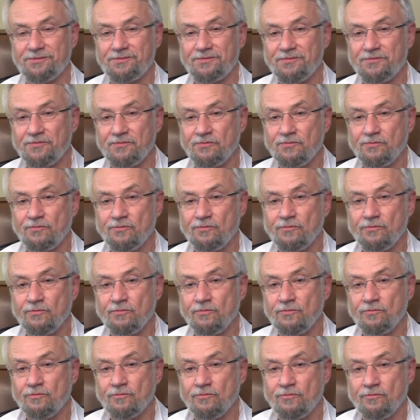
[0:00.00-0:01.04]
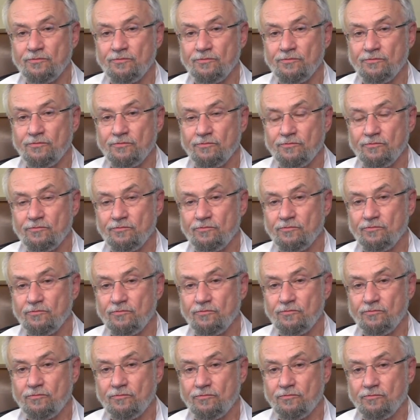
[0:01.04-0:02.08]

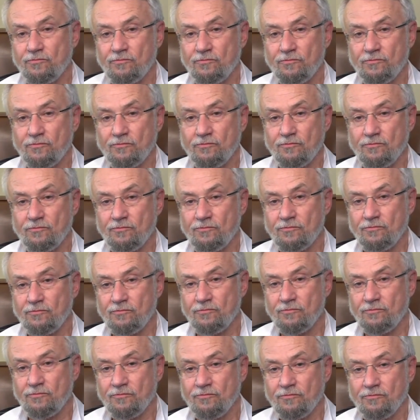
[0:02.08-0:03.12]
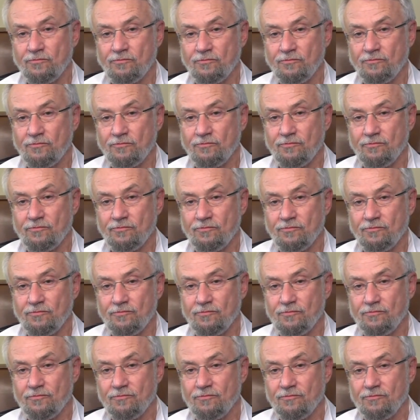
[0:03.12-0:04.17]

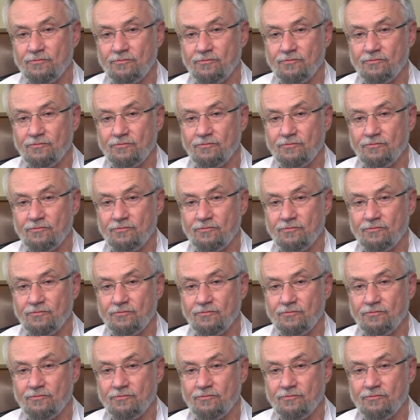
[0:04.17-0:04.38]
Nothing is said.